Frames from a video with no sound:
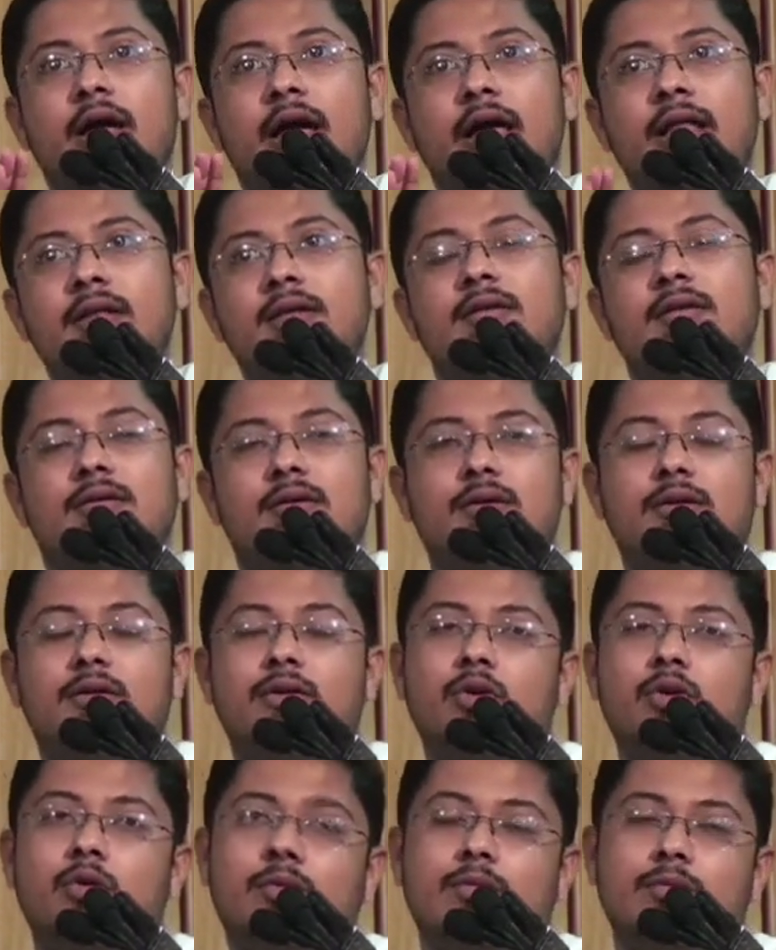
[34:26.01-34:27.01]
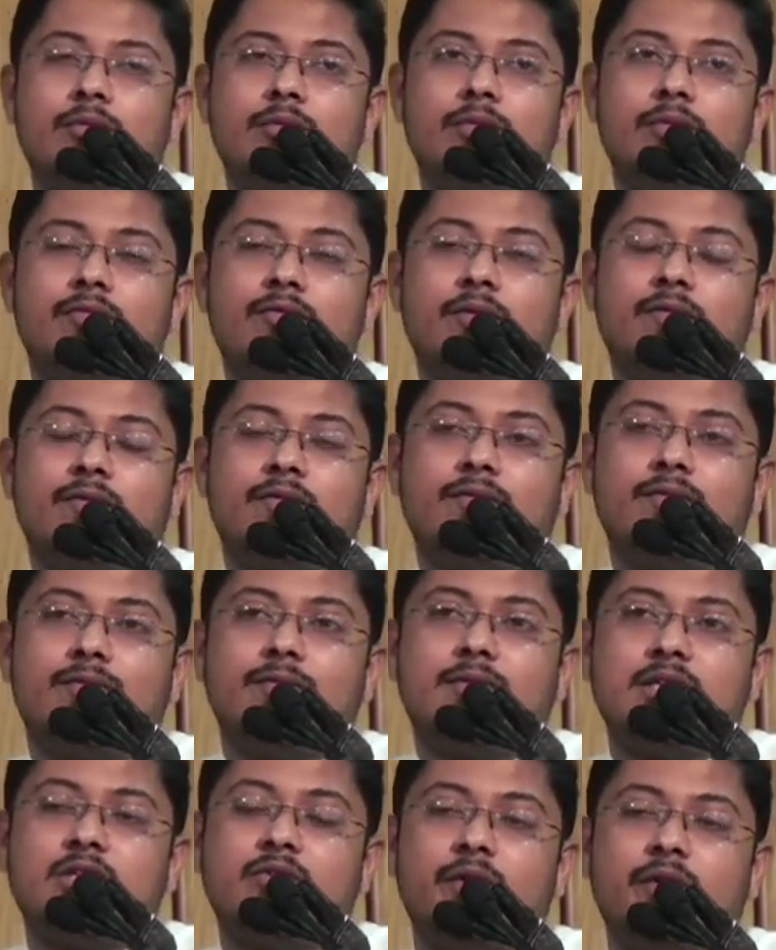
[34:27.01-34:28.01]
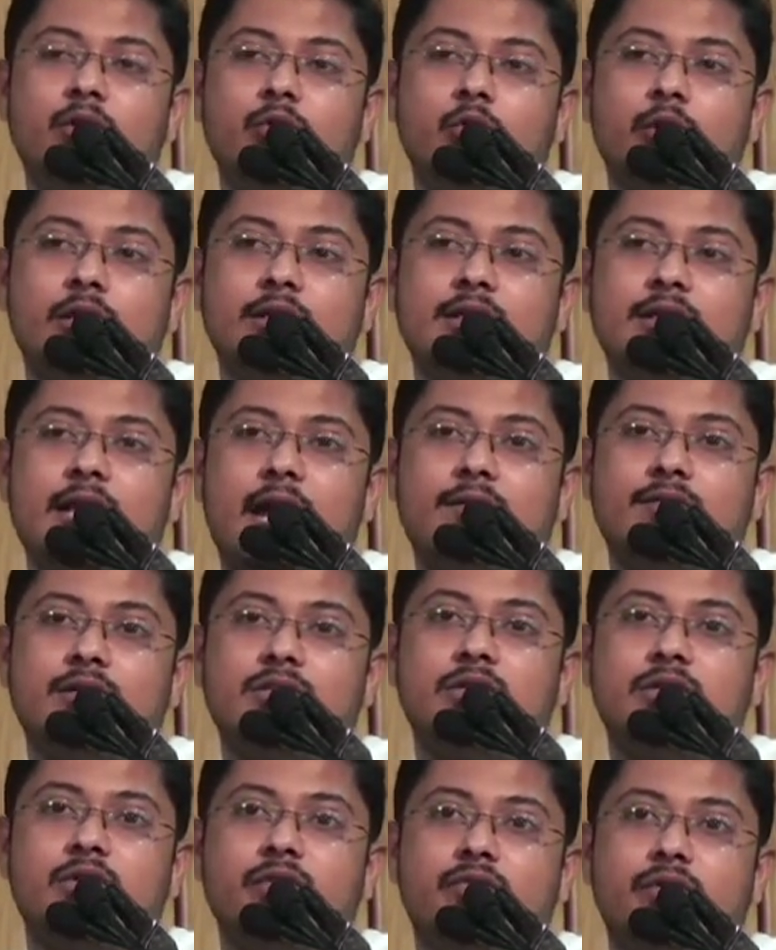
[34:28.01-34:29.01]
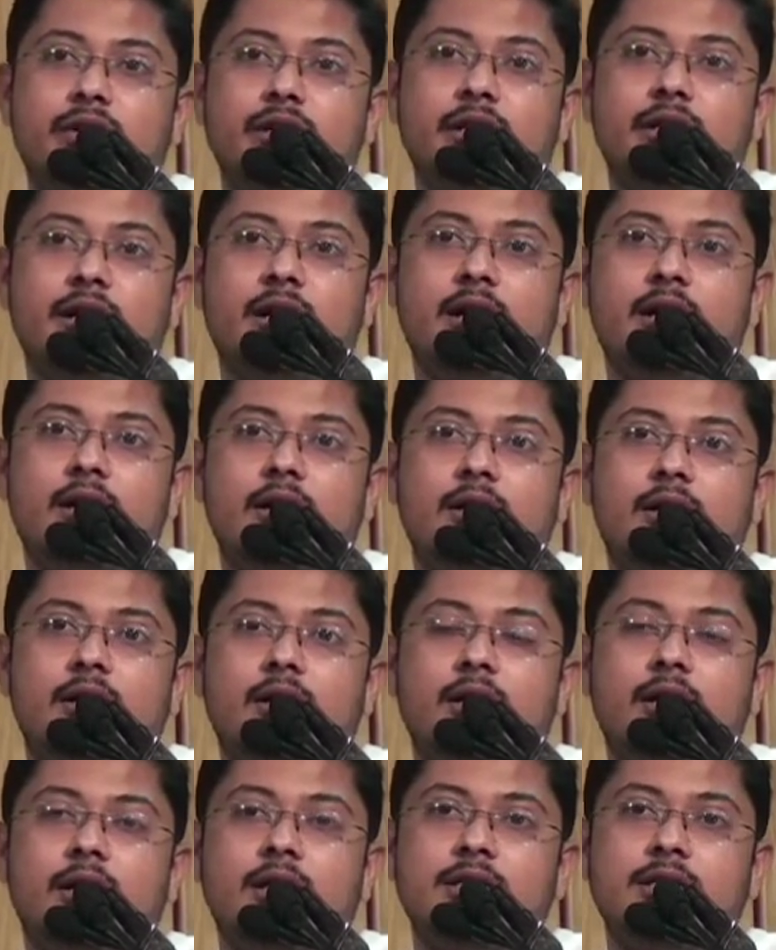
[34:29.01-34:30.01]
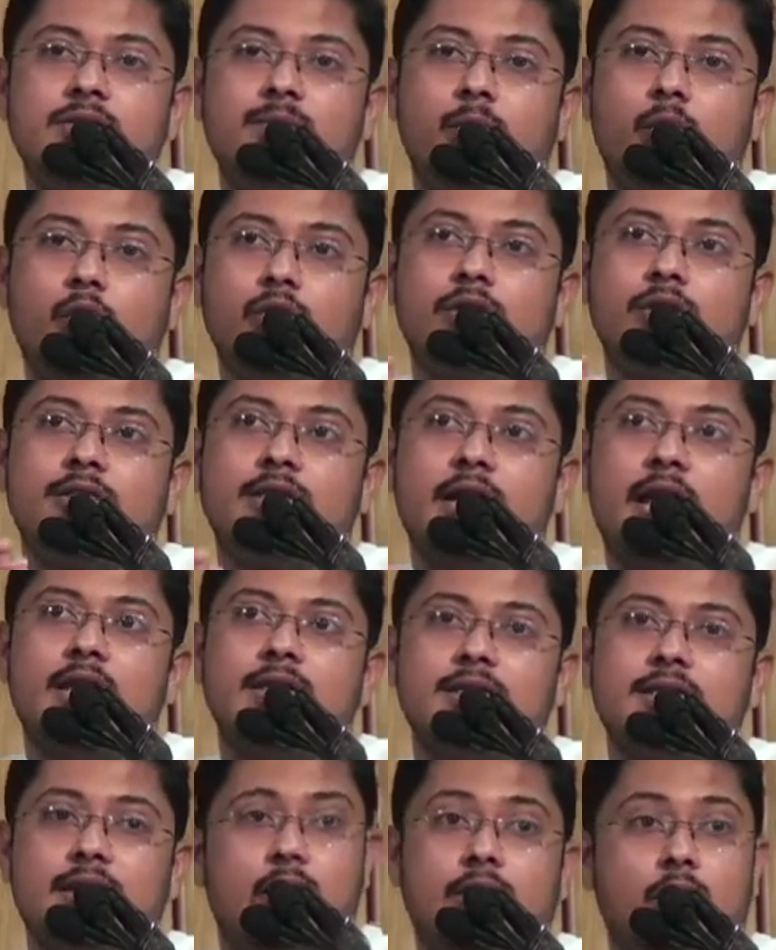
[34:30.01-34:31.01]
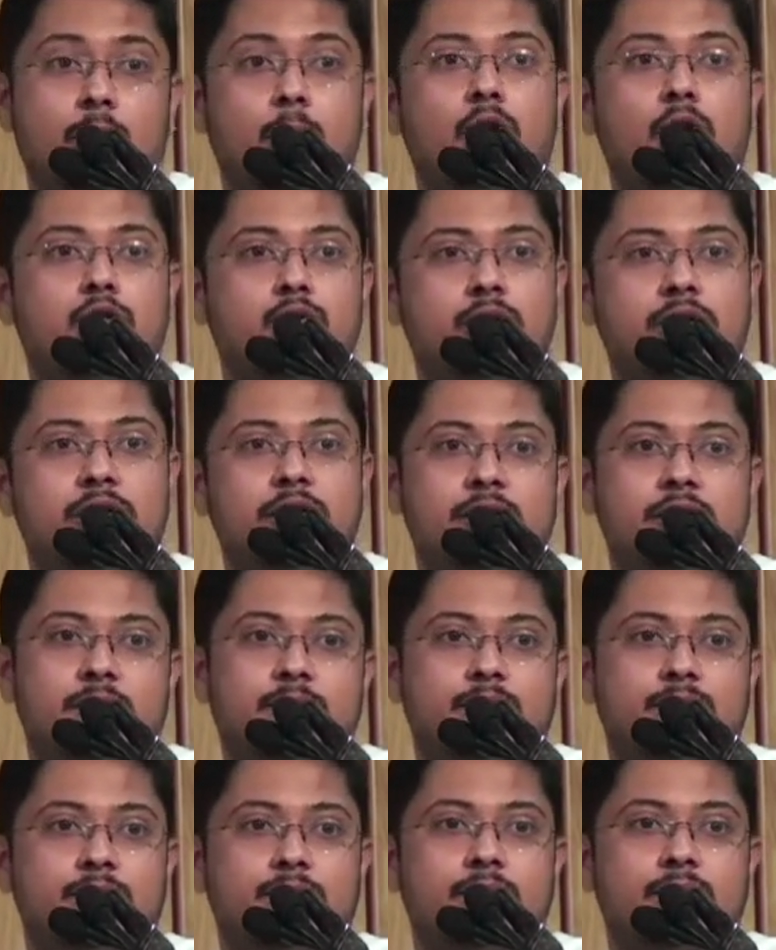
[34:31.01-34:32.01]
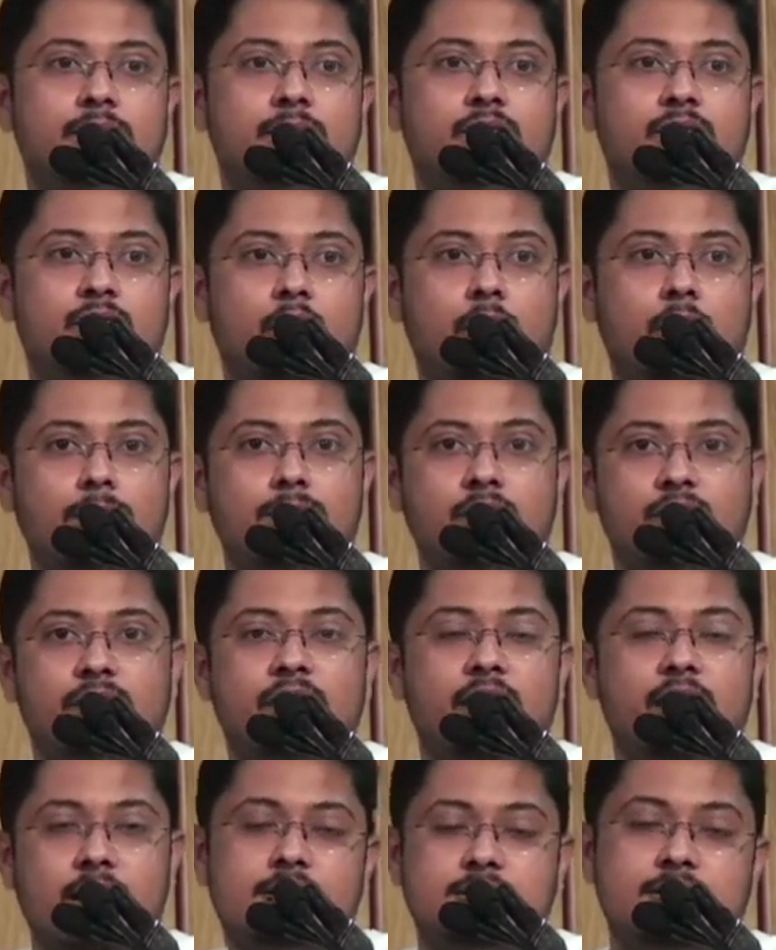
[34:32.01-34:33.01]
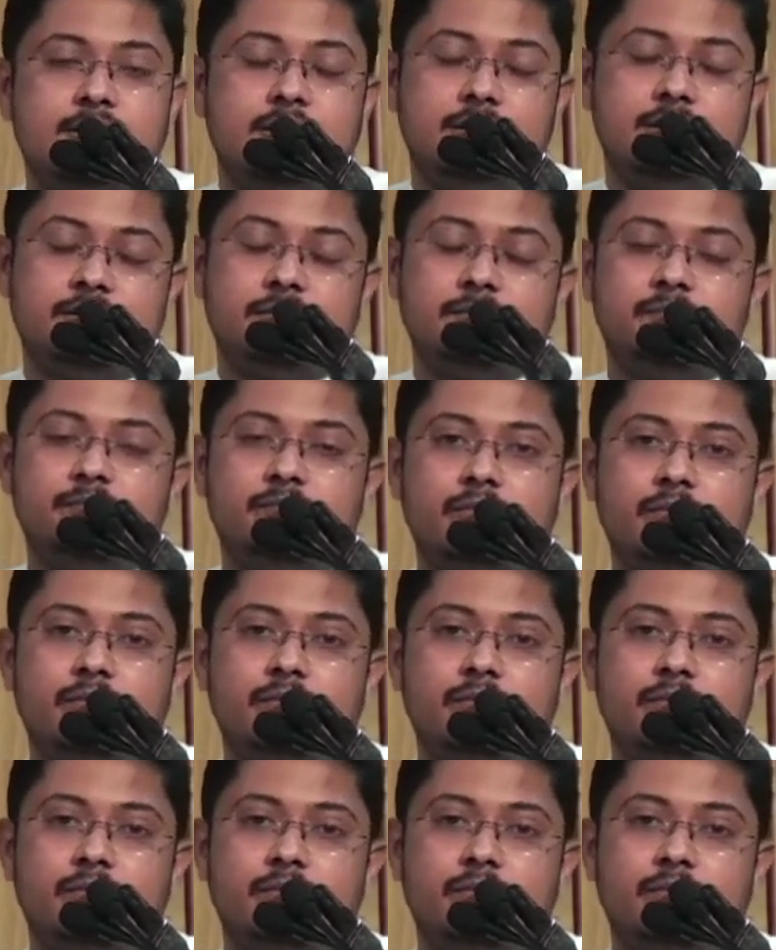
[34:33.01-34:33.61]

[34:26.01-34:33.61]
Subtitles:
And, just when you look at the diversity of India, it is both a challenge and an opportunity from the way I see it.